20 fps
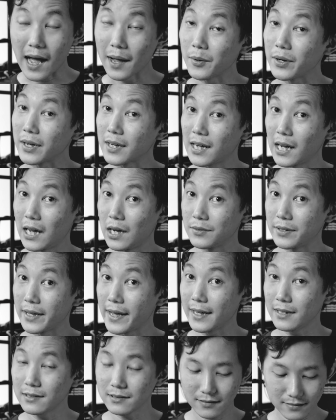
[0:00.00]
gonna cut out the
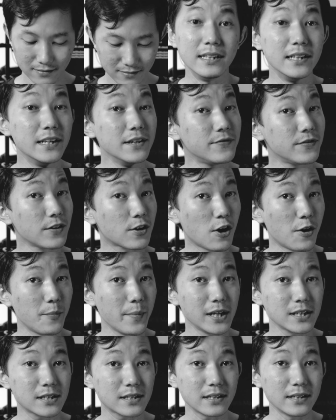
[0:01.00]
end. Leave your
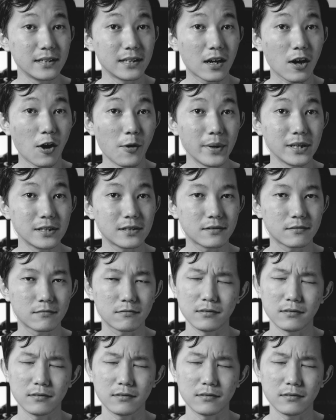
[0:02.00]
comments in the comments.